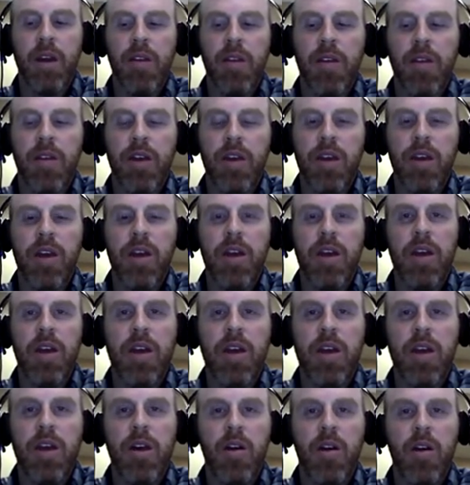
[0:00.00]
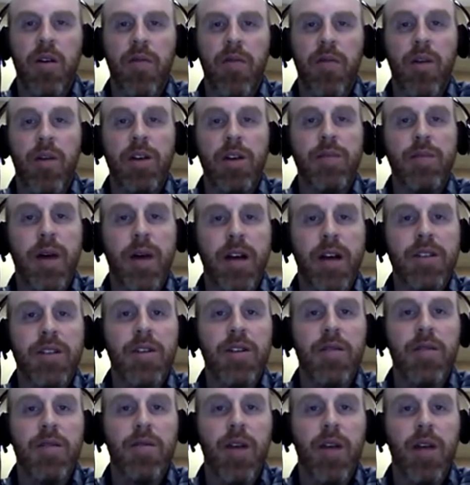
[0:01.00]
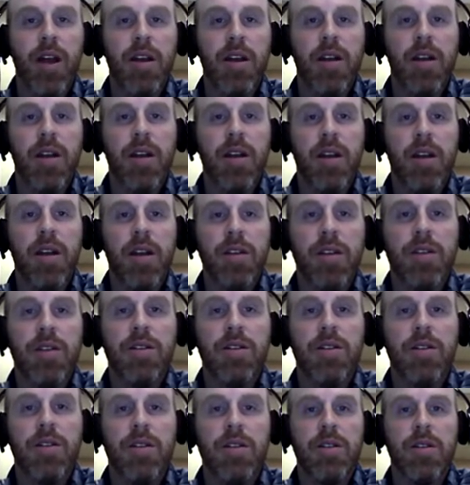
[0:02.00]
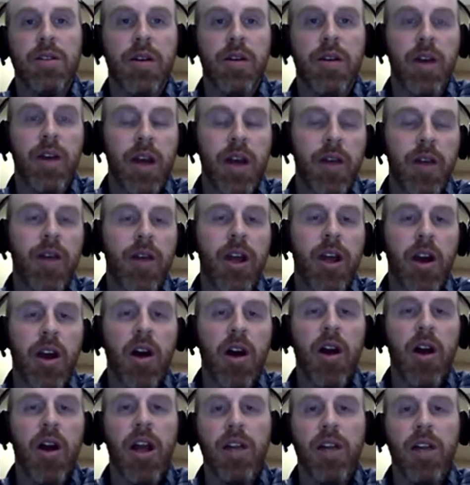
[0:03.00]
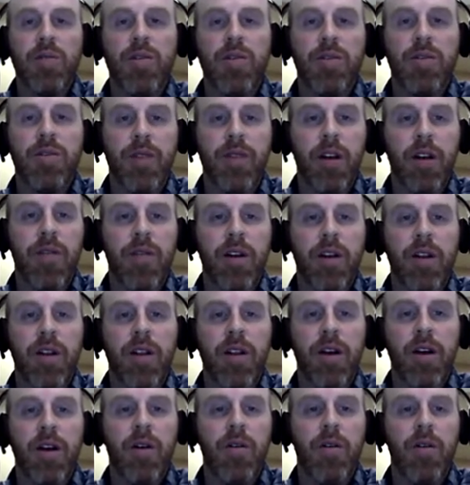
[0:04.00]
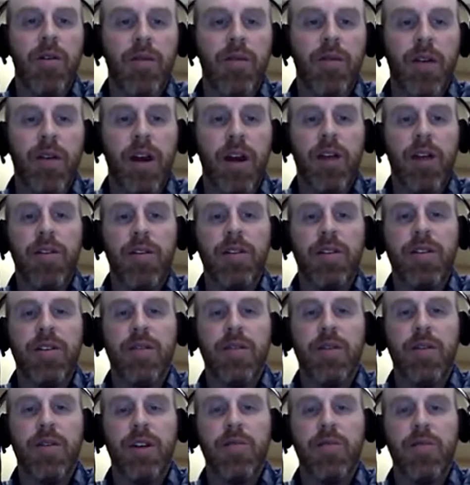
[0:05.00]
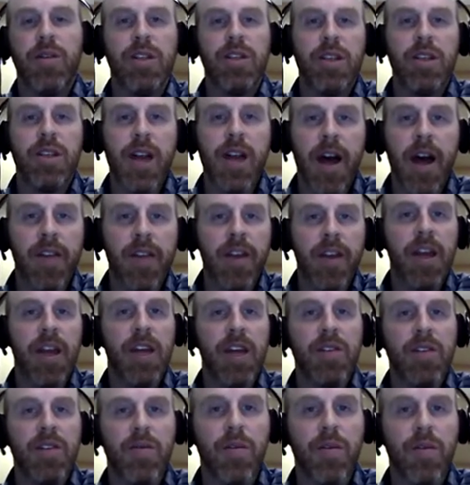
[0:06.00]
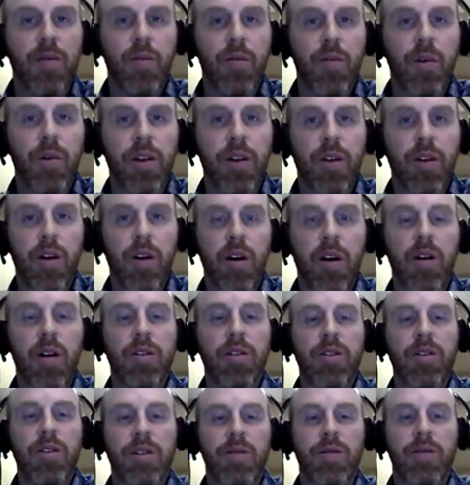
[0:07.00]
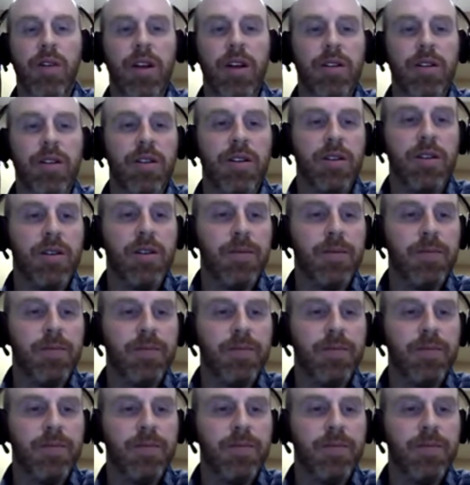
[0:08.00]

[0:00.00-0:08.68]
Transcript: the false positive rate is in our hands was very, very low for nanoluciferase, which is not the case with all luciferases.